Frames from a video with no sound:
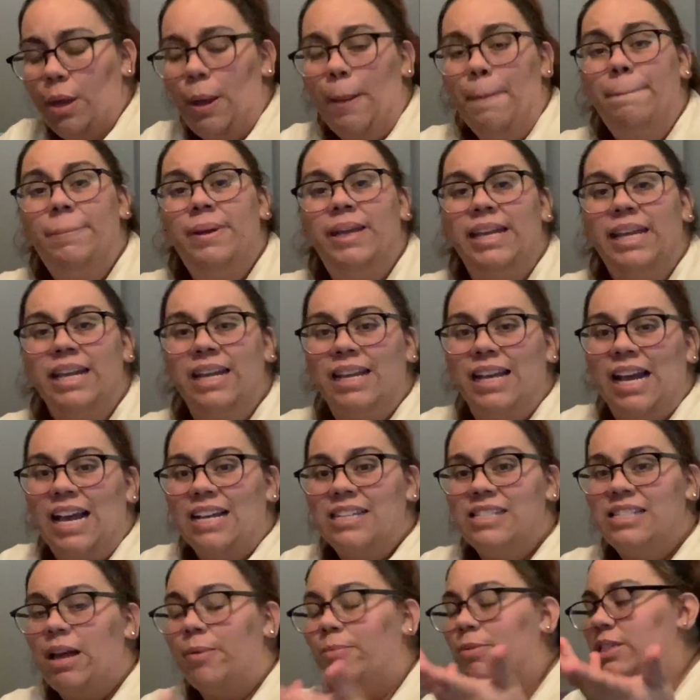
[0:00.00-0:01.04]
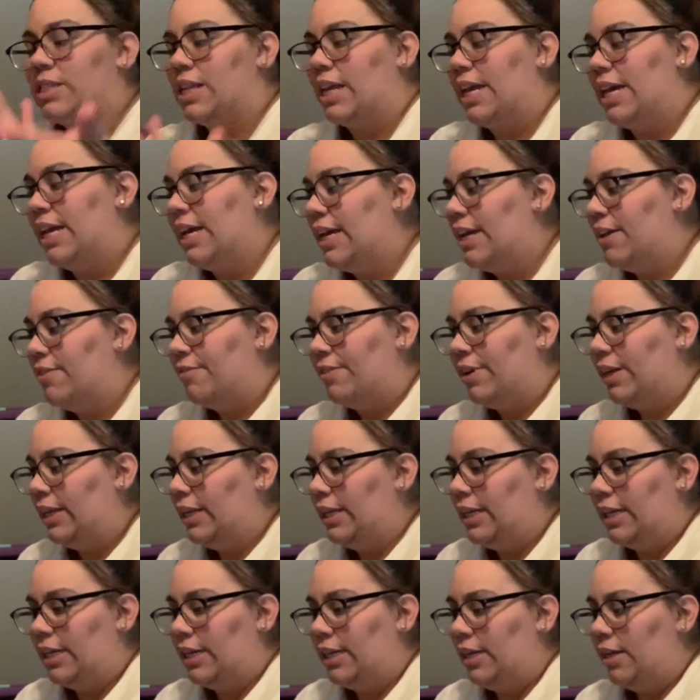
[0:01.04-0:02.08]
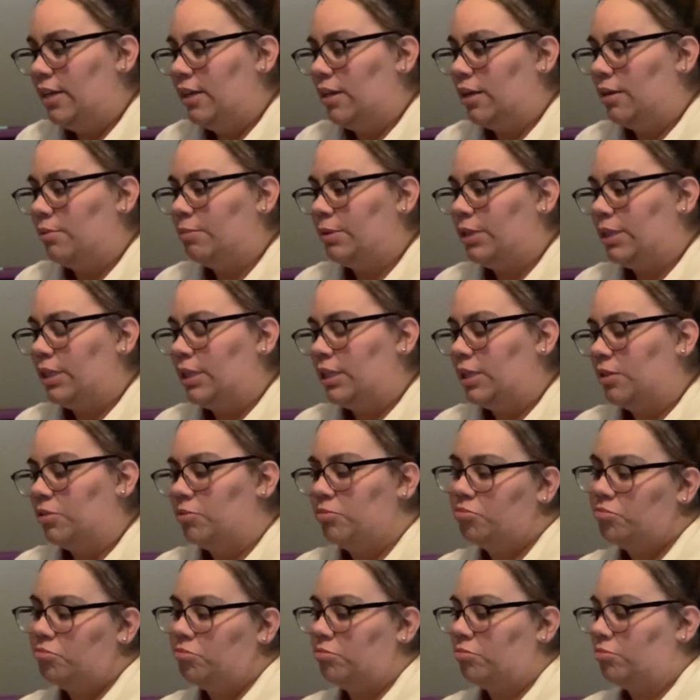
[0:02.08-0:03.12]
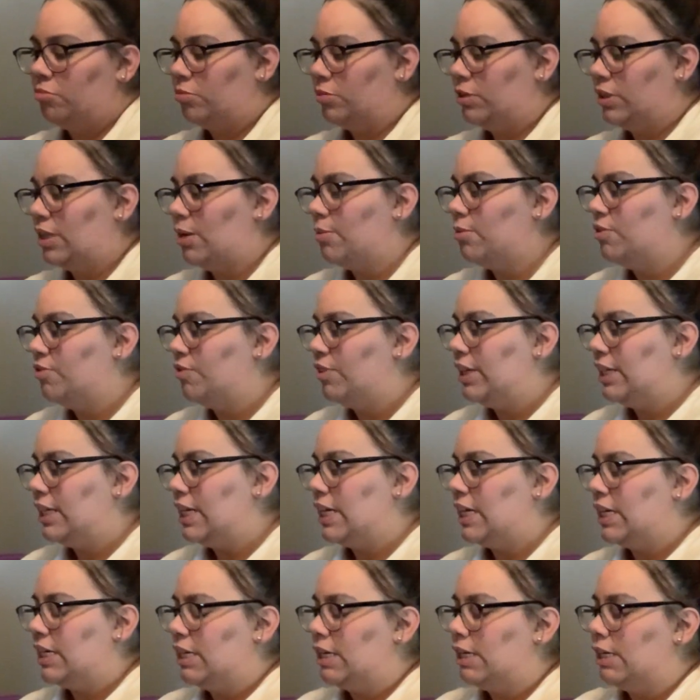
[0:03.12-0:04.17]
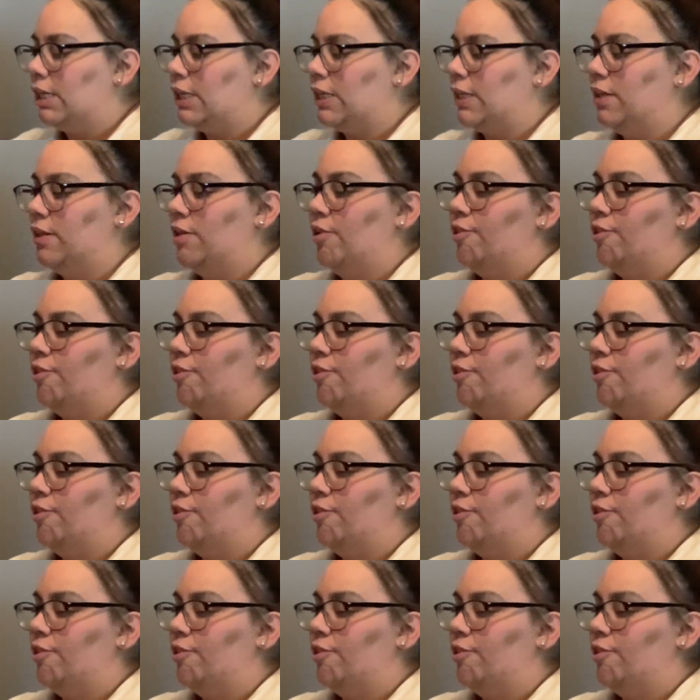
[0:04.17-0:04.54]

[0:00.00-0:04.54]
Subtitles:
But yeah, guys, that was it, really. I mean, that was really it.